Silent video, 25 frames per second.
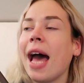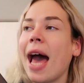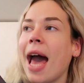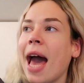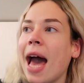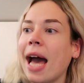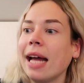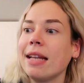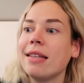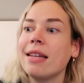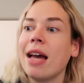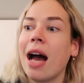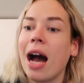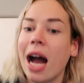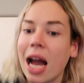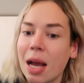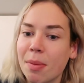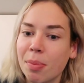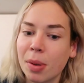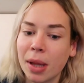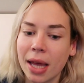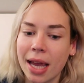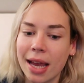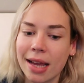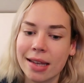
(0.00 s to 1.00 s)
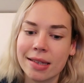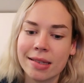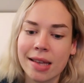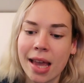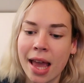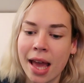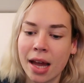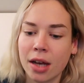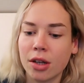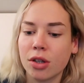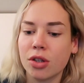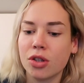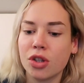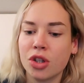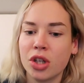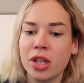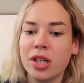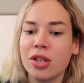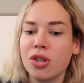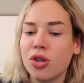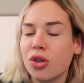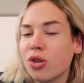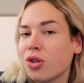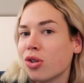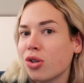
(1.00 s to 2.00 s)
at High Place and
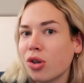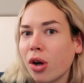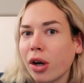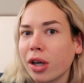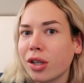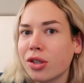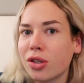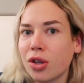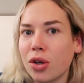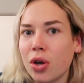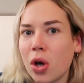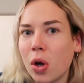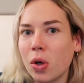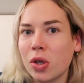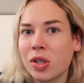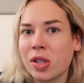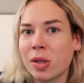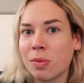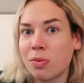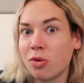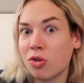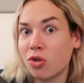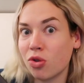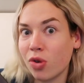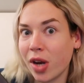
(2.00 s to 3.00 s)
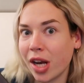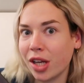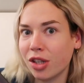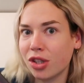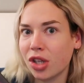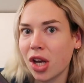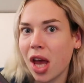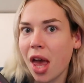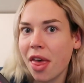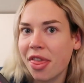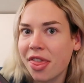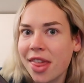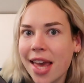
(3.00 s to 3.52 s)
she's just starting to notice some strange